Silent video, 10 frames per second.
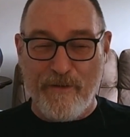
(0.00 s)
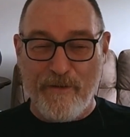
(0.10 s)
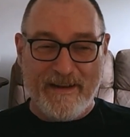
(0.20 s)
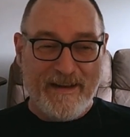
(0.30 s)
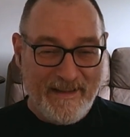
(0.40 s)

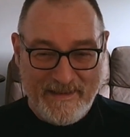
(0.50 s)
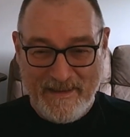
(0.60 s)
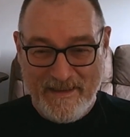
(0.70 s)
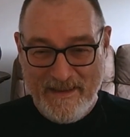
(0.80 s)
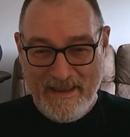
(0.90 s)

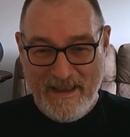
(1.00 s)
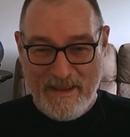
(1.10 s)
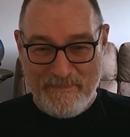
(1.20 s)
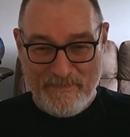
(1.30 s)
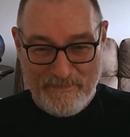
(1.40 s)
ironically,
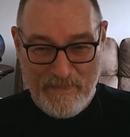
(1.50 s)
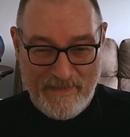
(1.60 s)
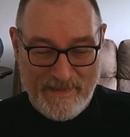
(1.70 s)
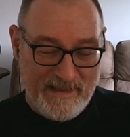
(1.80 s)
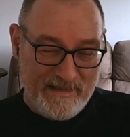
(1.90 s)

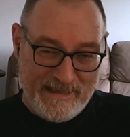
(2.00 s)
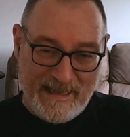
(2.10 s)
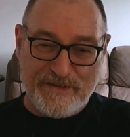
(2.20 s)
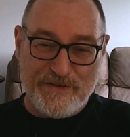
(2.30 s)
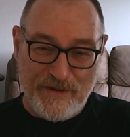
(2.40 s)
my
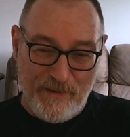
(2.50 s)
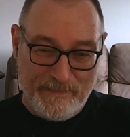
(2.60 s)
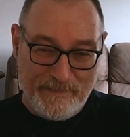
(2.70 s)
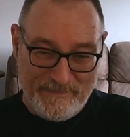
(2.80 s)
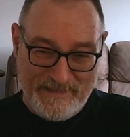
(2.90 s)
last
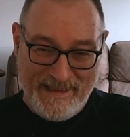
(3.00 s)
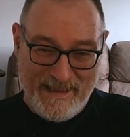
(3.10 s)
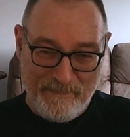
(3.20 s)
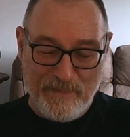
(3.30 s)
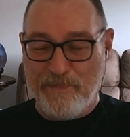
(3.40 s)
job,
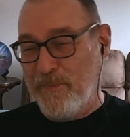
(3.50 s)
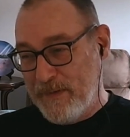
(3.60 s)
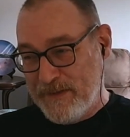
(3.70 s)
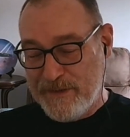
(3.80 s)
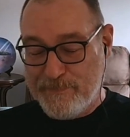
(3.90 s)

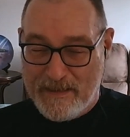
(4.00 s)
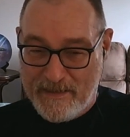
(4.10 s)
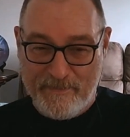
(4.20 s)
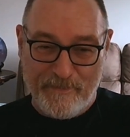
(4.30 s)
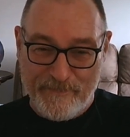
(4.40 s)
which
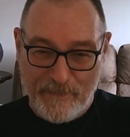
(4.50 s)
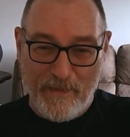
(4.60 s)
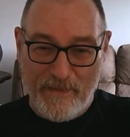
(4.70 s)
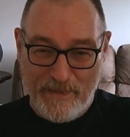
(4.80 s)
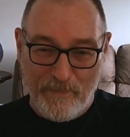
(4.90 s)
has been going
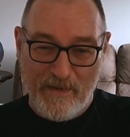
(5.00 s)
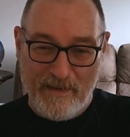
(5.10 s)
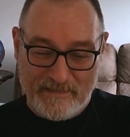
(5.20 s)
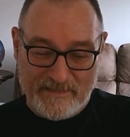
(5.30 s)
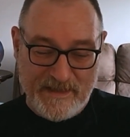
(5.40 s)
on for quite a
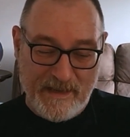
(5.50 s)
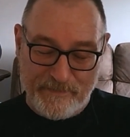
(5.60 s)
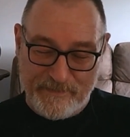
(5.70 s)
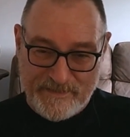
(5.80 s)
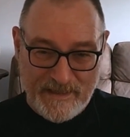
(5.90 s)
while
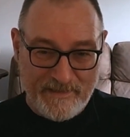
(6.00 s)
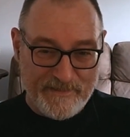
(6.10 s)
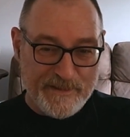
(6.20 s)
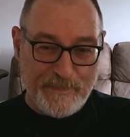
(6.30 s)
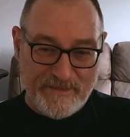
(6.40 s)
as a health and
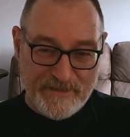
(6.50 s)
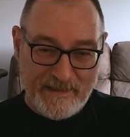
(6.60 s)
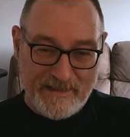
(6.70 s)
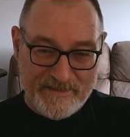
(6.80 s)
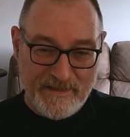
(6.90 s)
safety
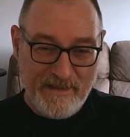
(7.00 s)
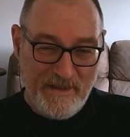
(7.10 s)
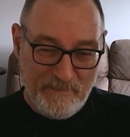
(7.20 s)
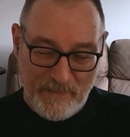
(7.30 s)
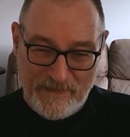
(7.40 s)
specialist,
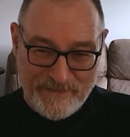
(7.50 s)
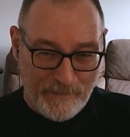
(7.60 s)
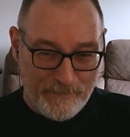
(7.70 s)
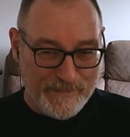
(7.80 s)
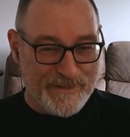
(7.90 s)

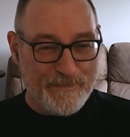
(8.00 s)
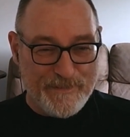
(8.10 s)
my job